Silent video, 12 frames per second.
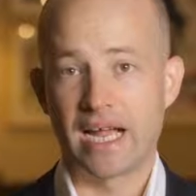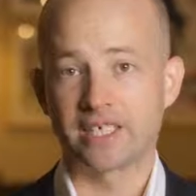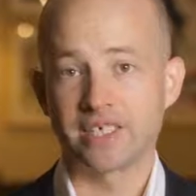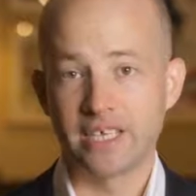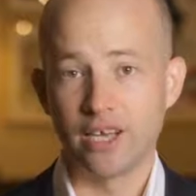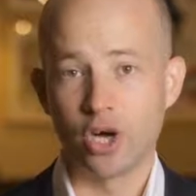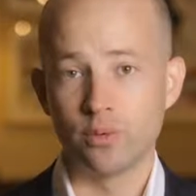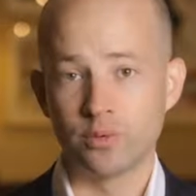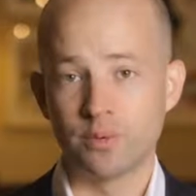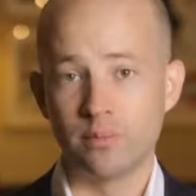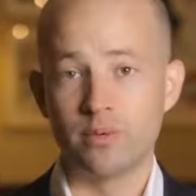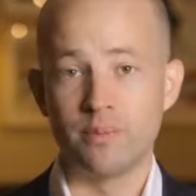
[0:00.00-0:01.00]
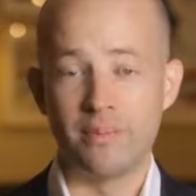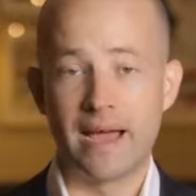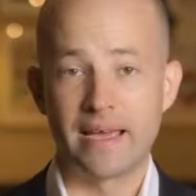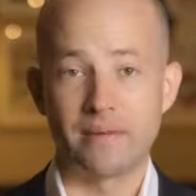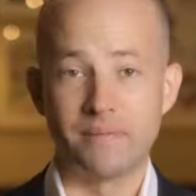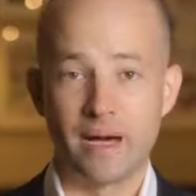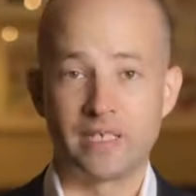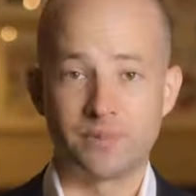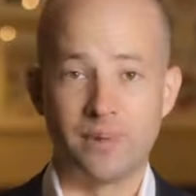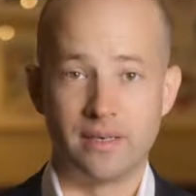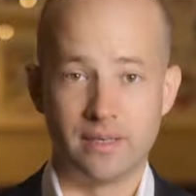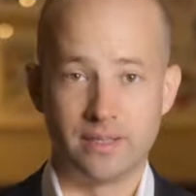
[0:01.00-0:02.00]
actually helps people to make
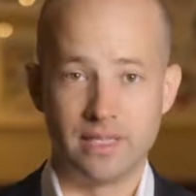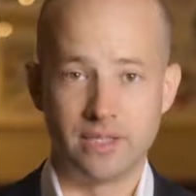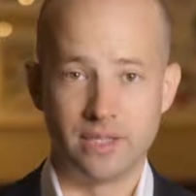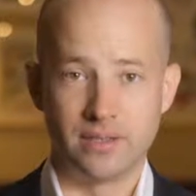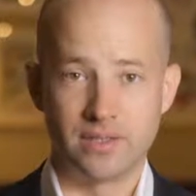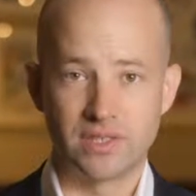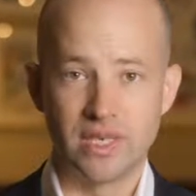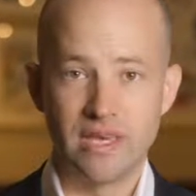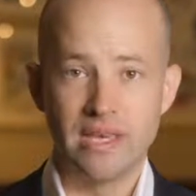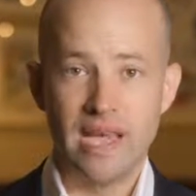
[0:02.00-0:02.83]
much better decisions,